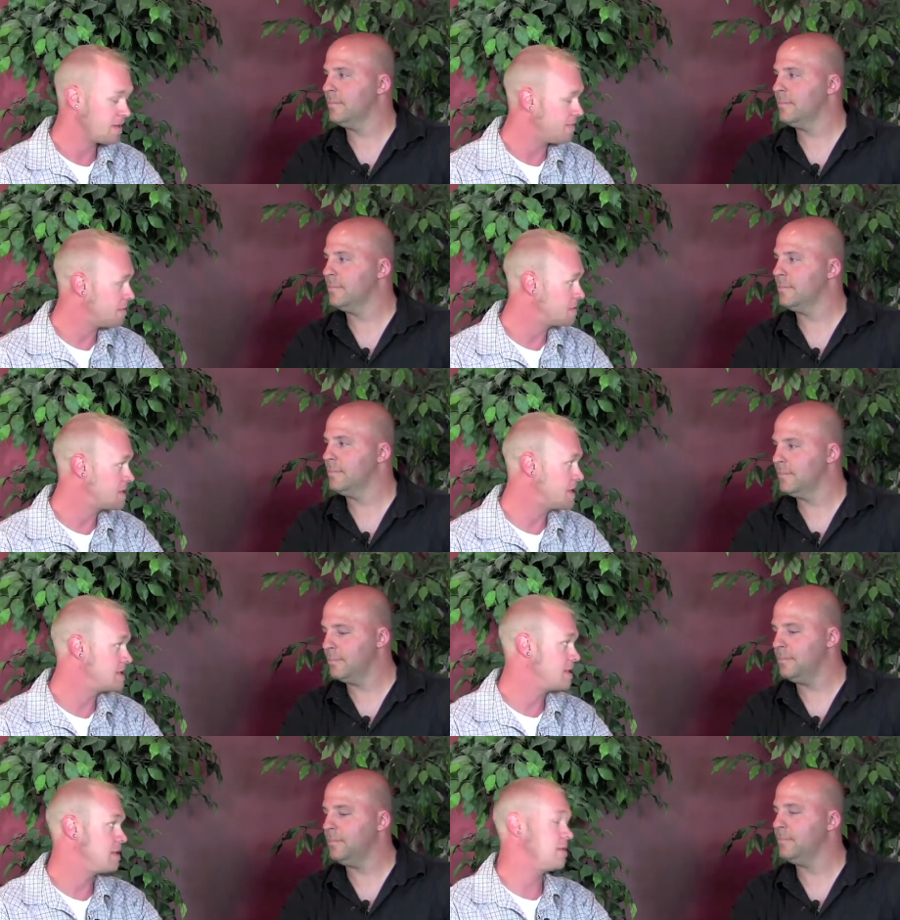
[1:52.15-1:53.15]
Speaker 1: flu
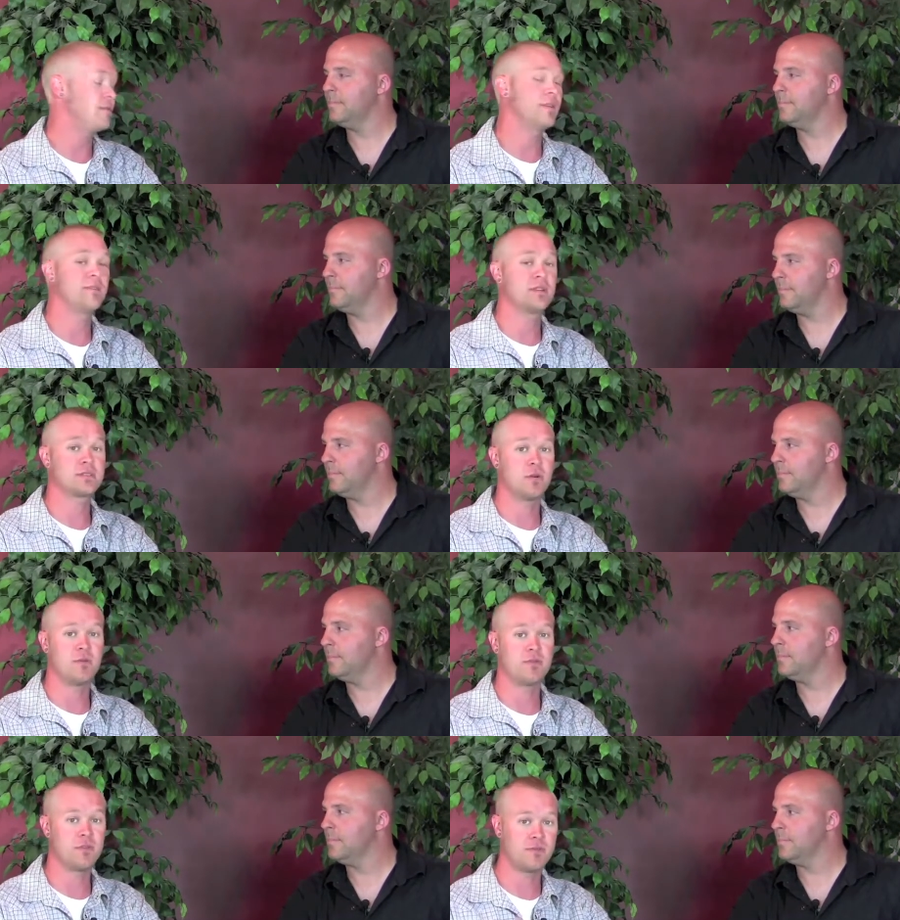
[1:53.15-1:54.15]
season. Mm-hmm. You've given us
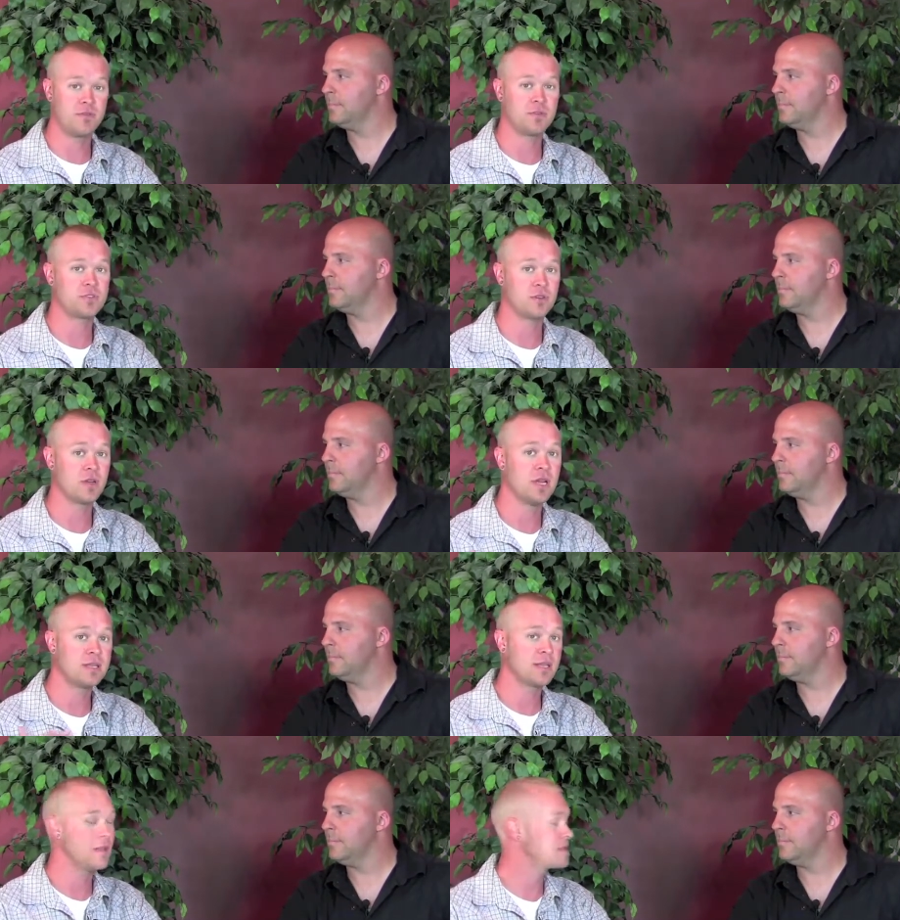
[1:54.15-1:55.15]
hope for the future
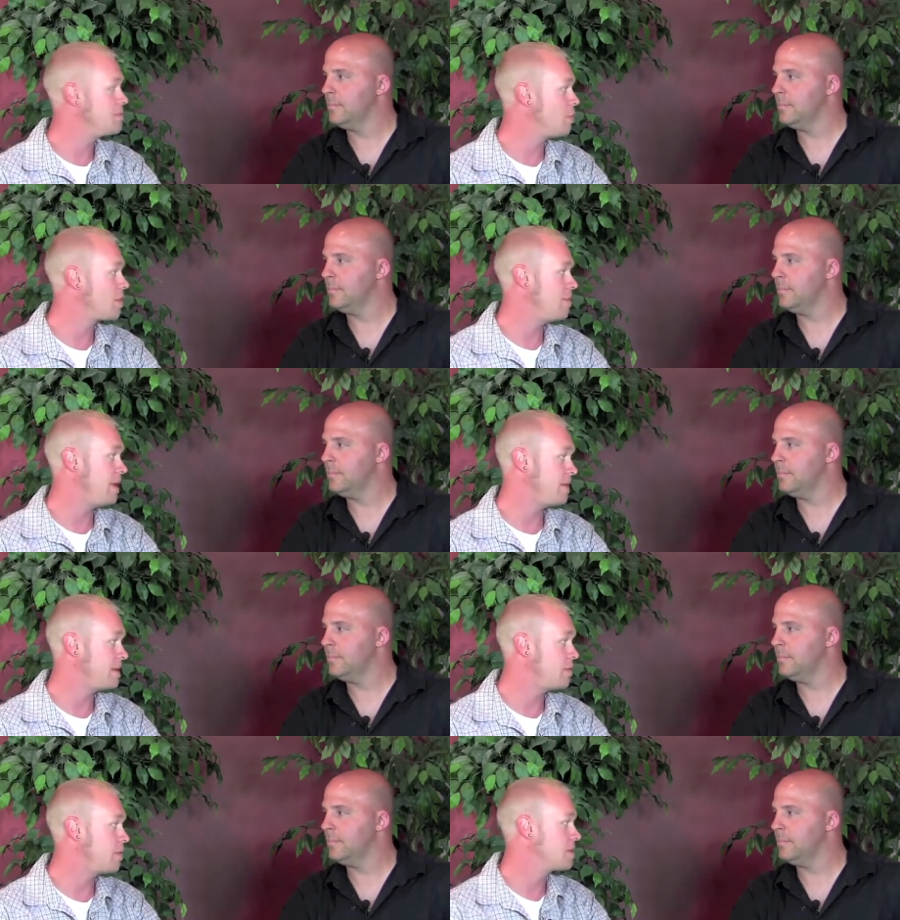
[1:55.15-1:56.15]
Tell us more about the
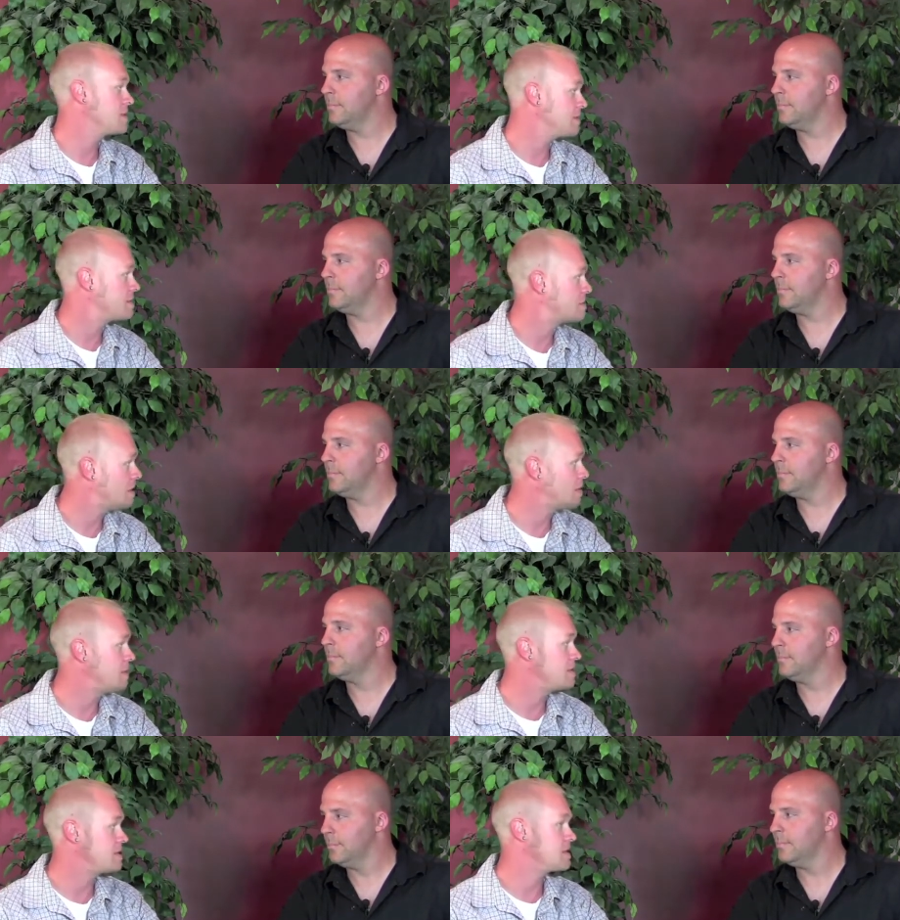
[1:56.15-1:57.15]
importance of a strong
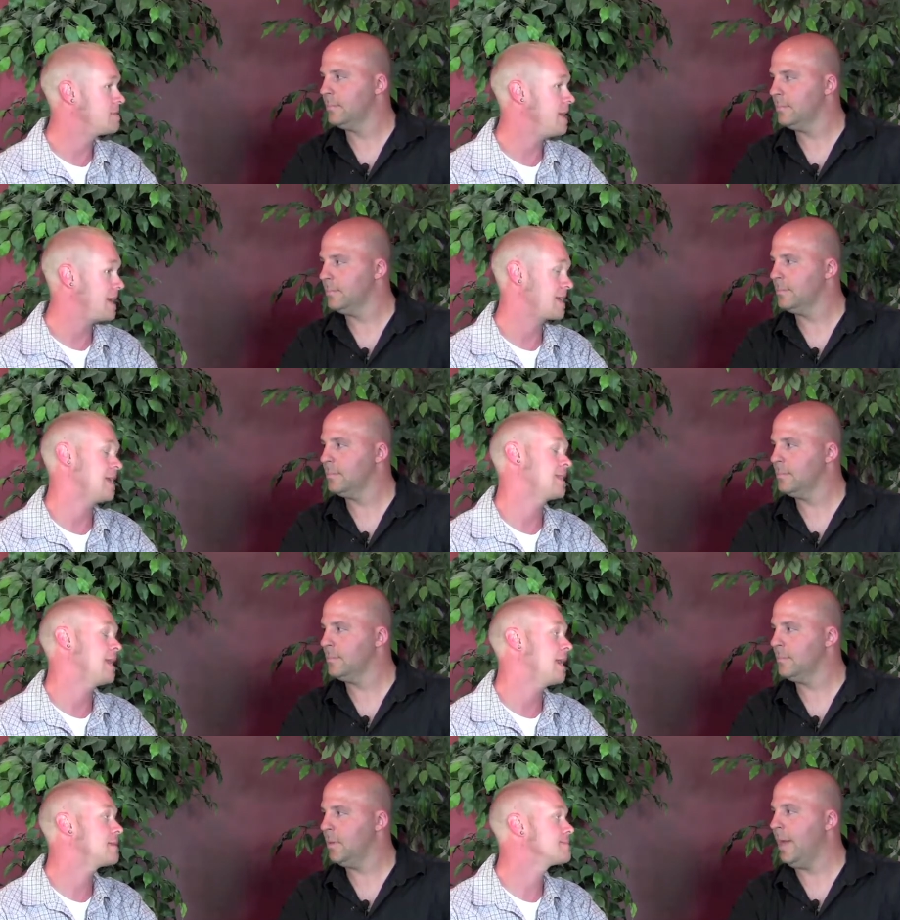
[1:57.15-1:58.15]
immune system, how to get
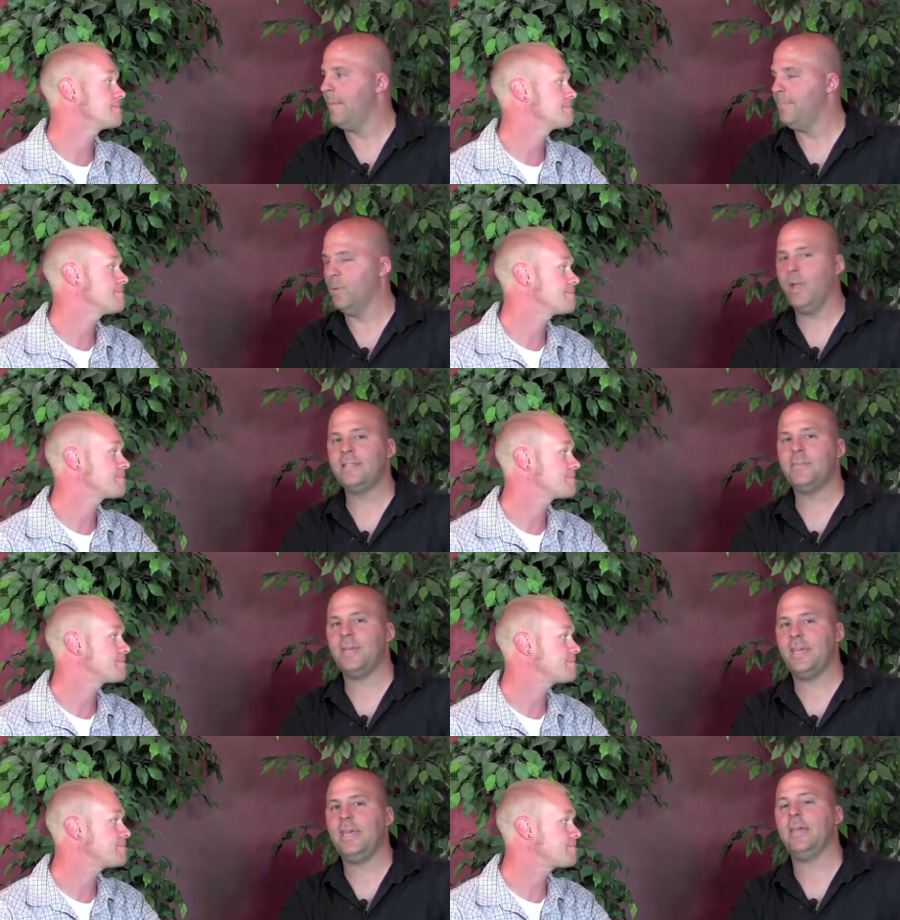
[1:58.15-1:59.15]
that.
Speaker 2: Yeah, well, that's the
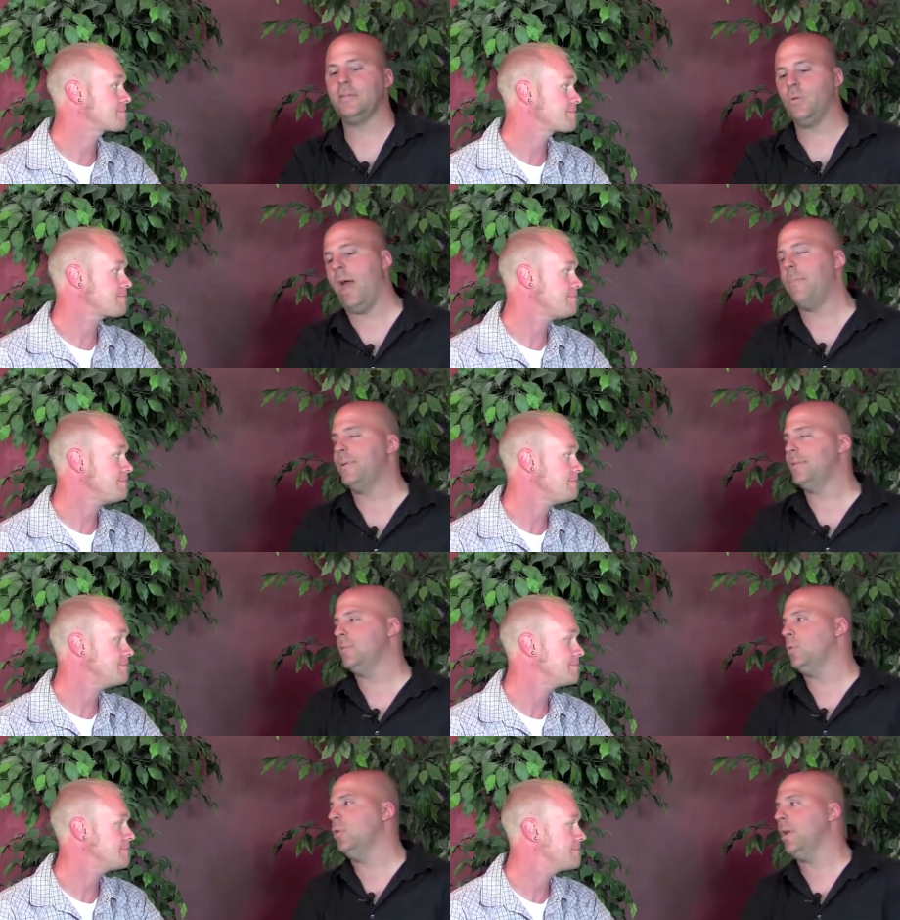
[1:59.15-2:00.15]
big key because what happens is
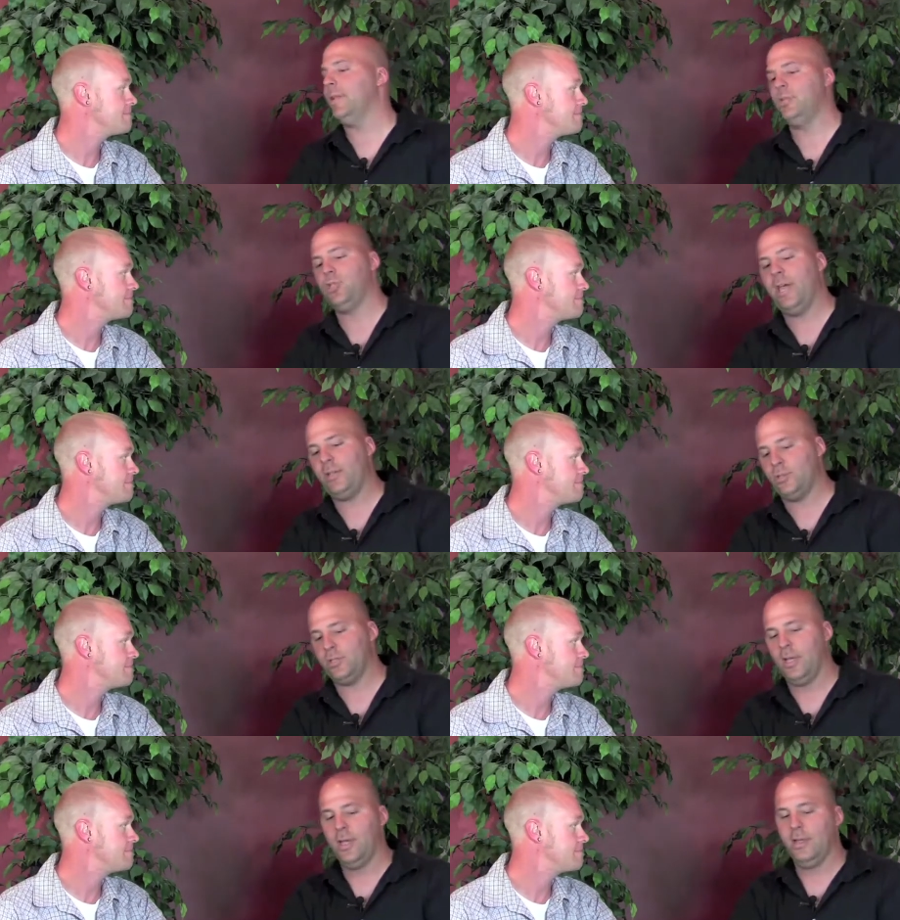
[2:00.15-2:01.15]
when you look at the
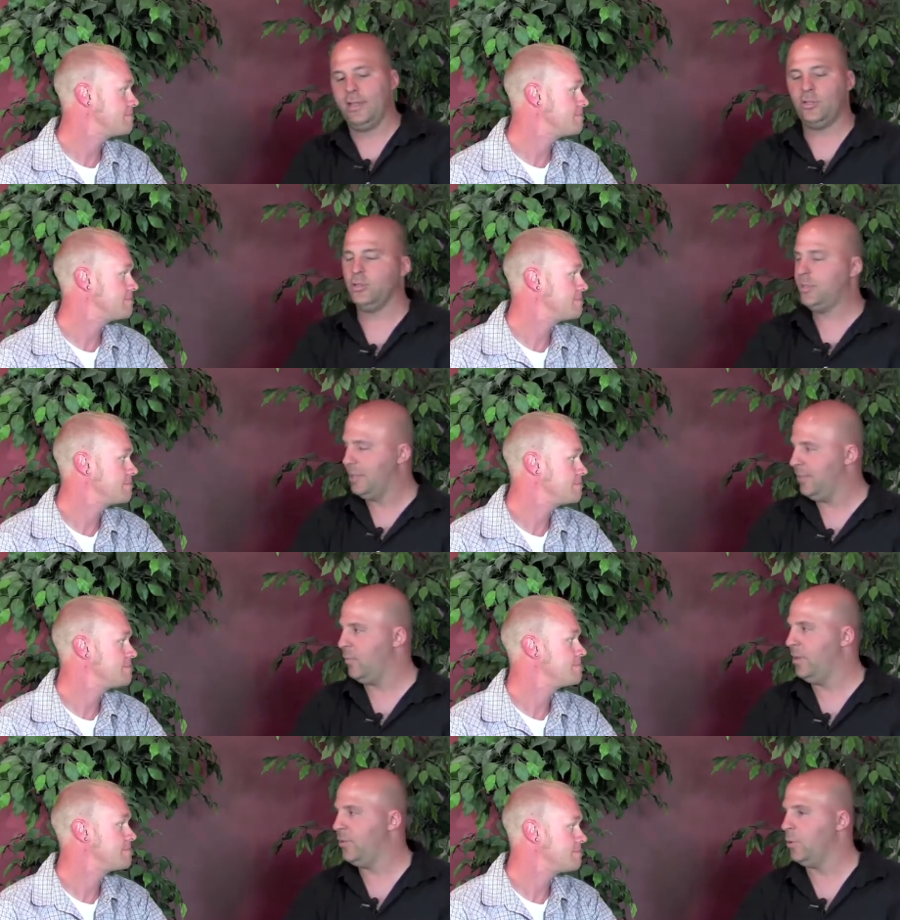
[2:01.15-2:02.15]
changes that your sons have
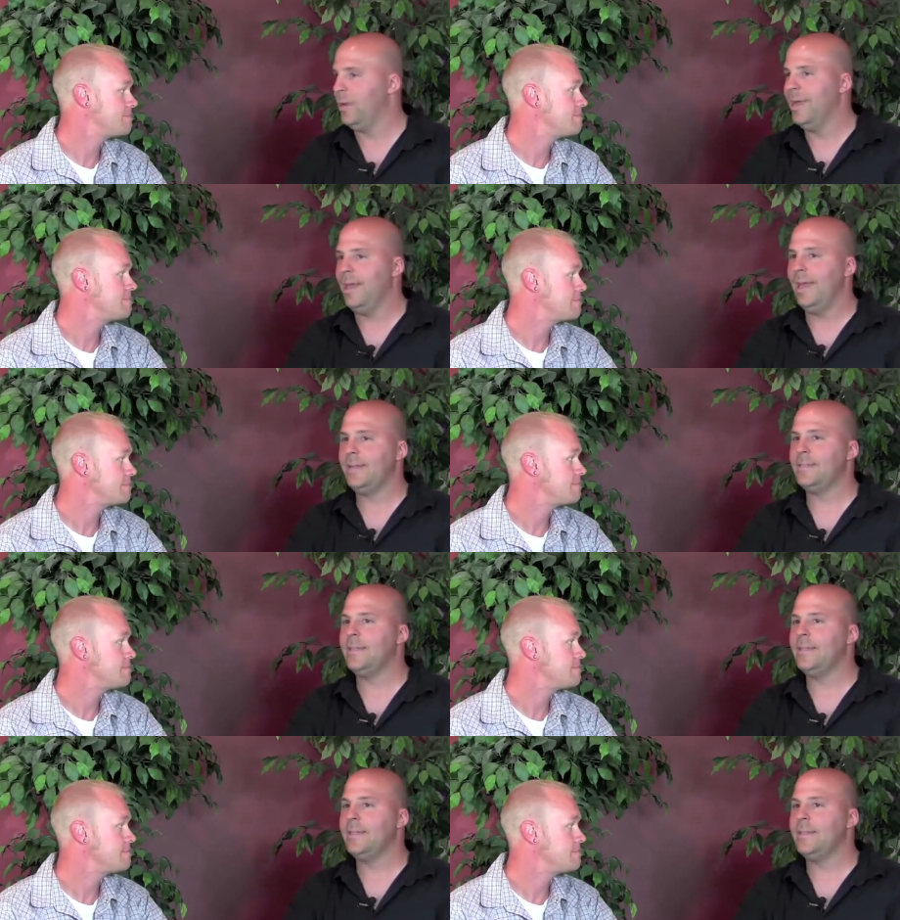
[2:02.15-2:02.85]
went through, it's